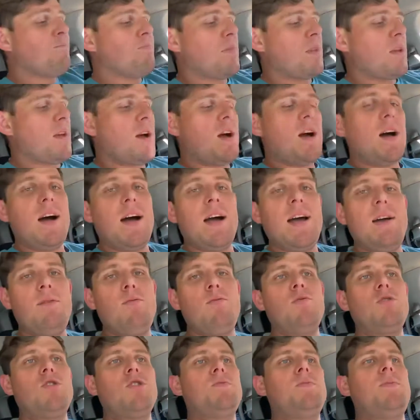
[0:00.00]
I
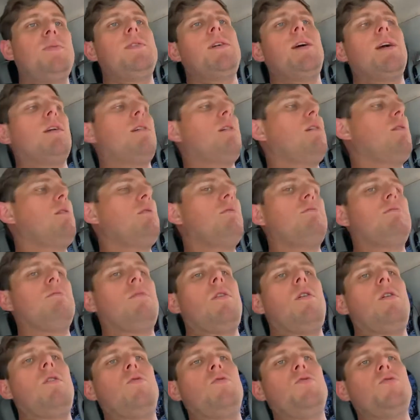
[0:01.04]
will just be like,
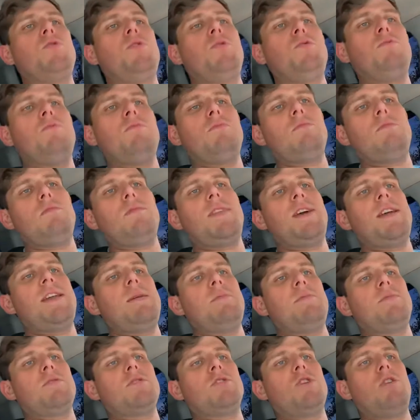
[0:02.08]
oh shoot, that
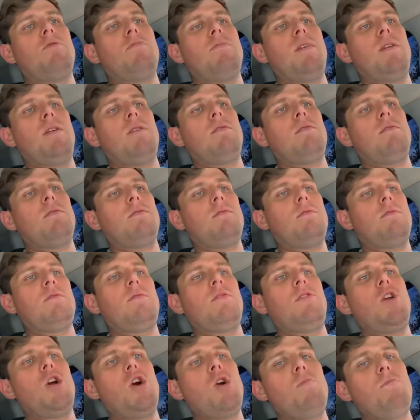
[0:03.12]
number's calling me.
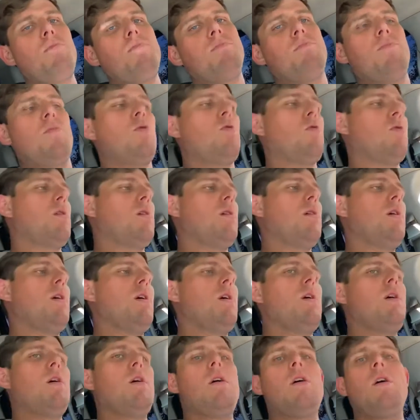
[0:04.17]
Nope. Or
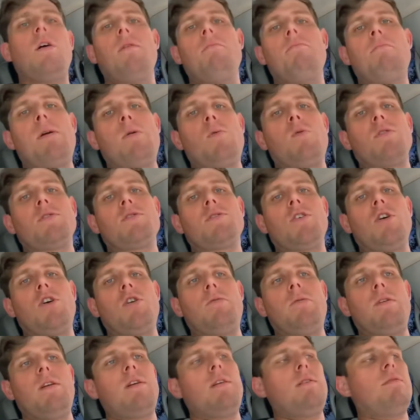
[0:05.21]
my work's calling
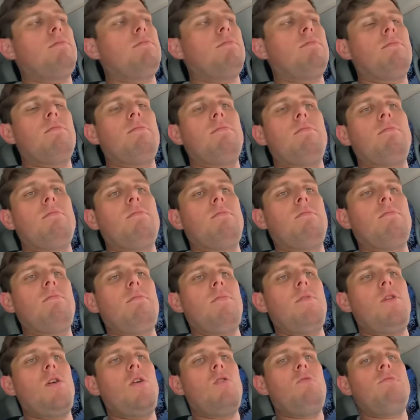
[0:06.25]
me.
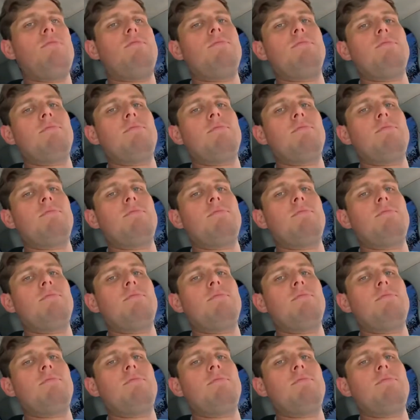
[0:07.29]
Nope.